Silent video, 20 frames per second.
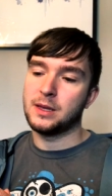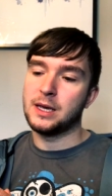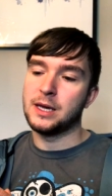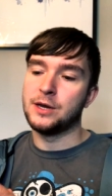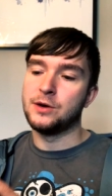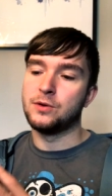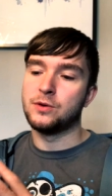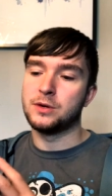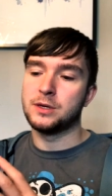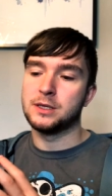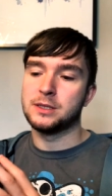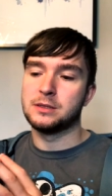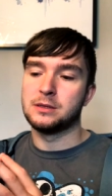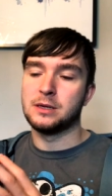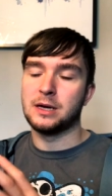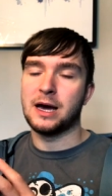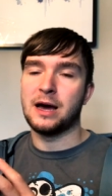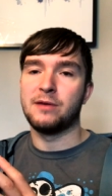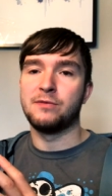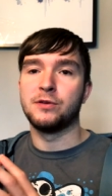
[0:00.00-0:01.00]
in order
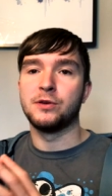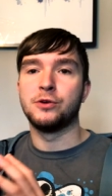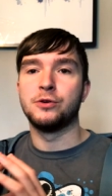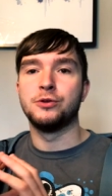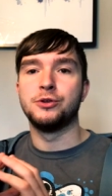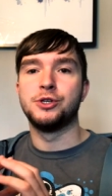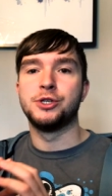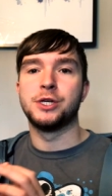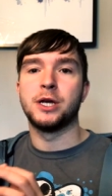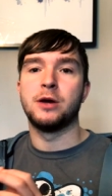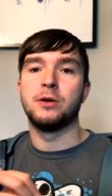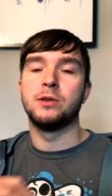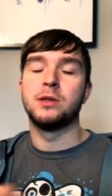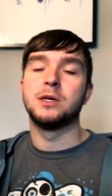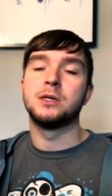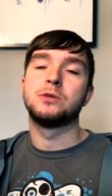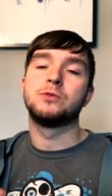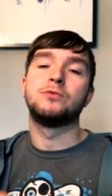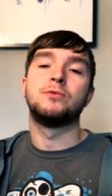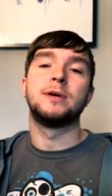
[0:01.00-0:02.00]
to have a good show
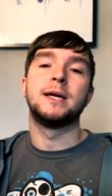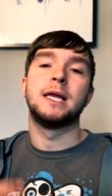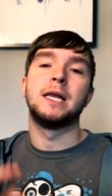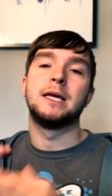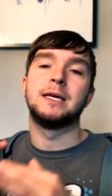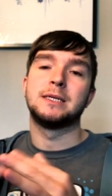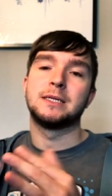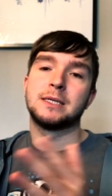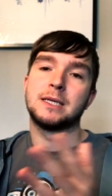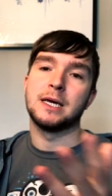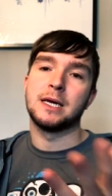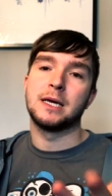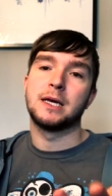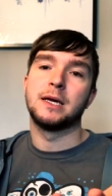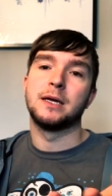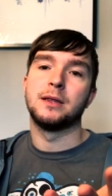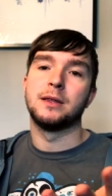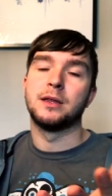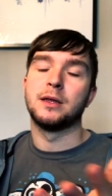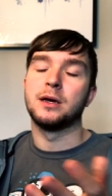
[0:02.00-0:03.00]
that's
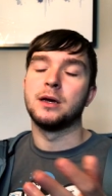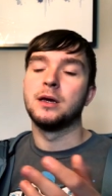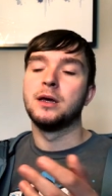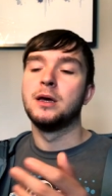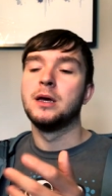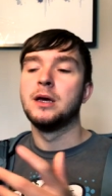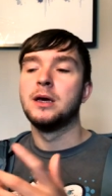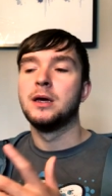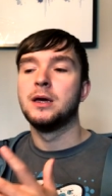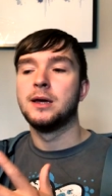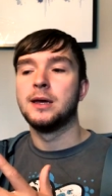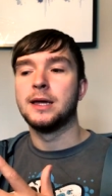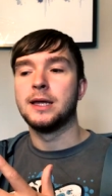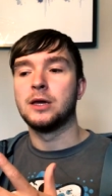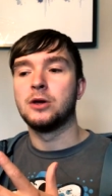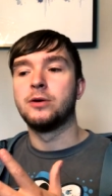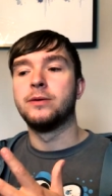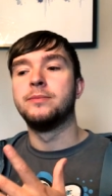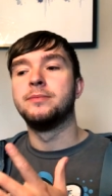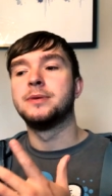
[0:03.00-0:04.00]
realistic and that
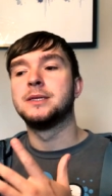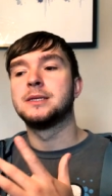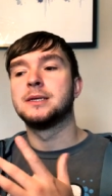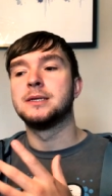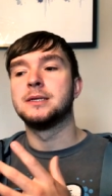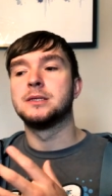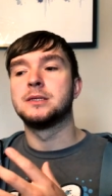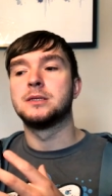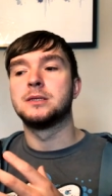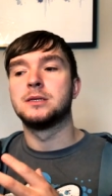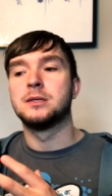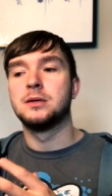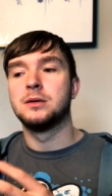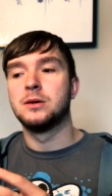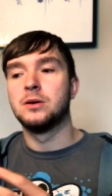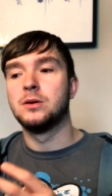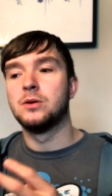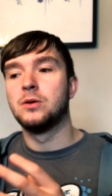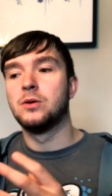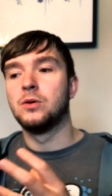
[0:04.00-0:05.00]
encompasses
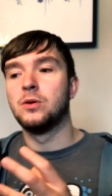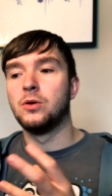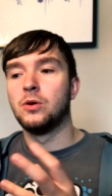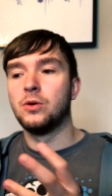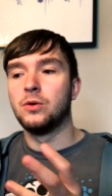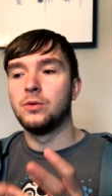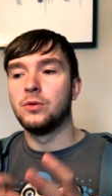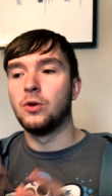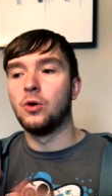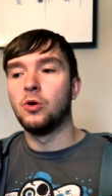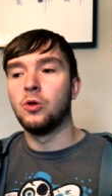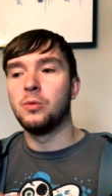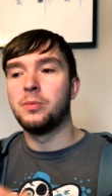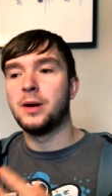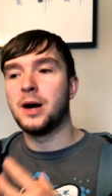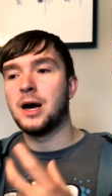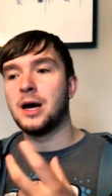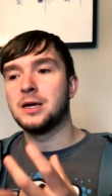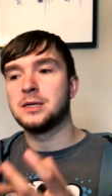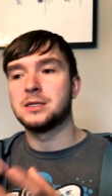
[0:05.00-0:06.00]
all
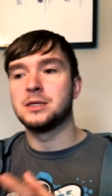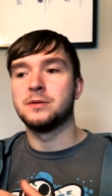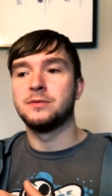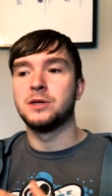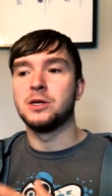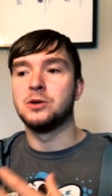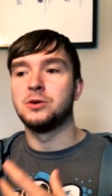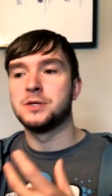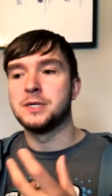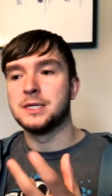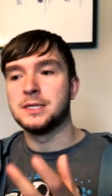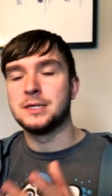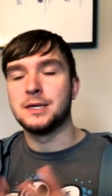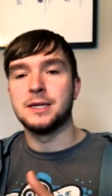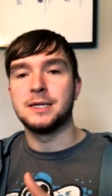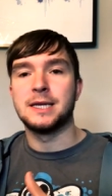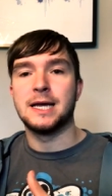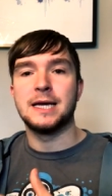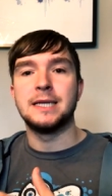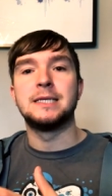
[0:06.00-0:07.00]
parts of the
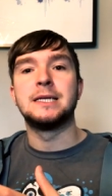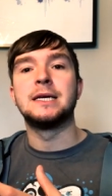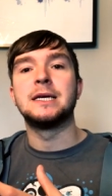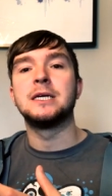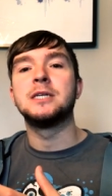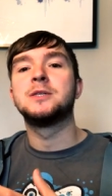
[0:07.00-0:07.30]
autistic dating